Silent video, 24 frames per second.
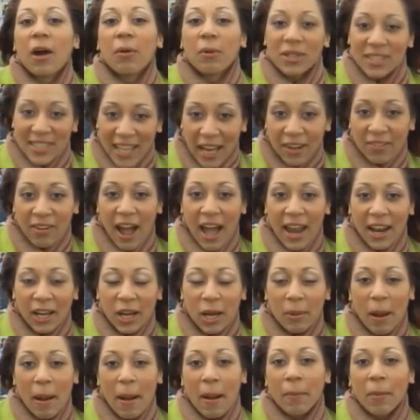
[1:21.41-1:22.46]
what's ironic
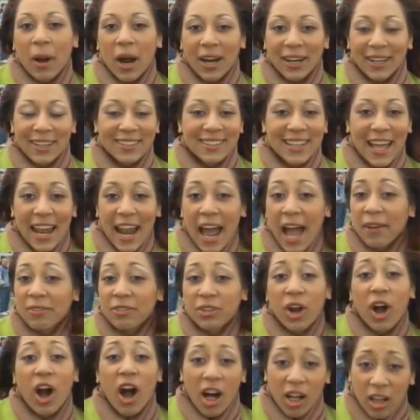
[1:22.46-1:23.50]
about Mark is that after
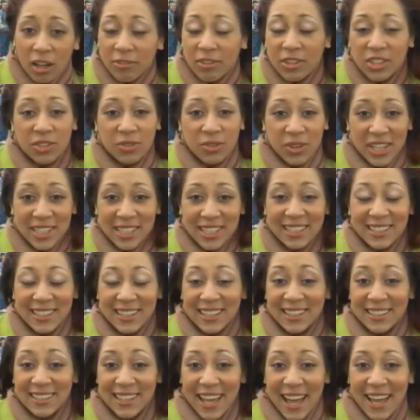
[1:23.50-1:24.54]
all of his recent
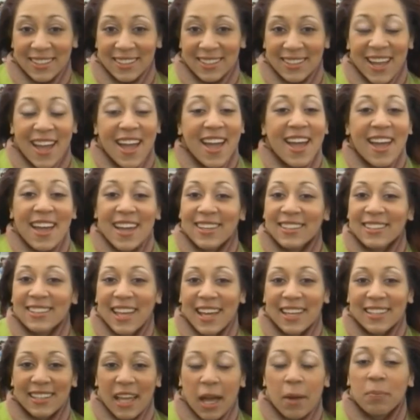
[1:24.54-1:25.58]
success, he
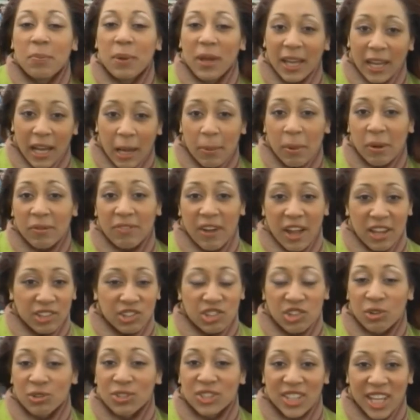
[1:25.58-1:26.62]
says that being a
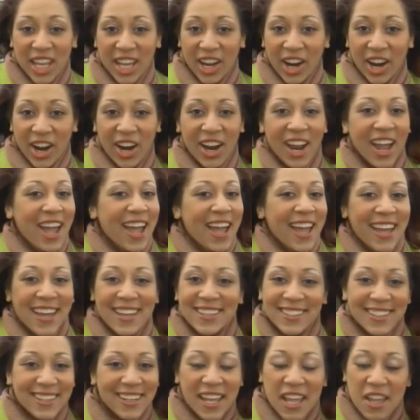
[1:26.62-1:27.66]
professional singer
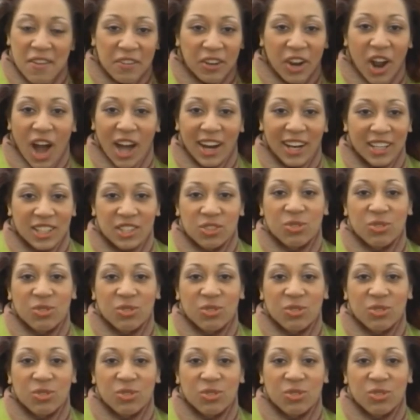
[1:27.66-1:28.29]
isn't even on his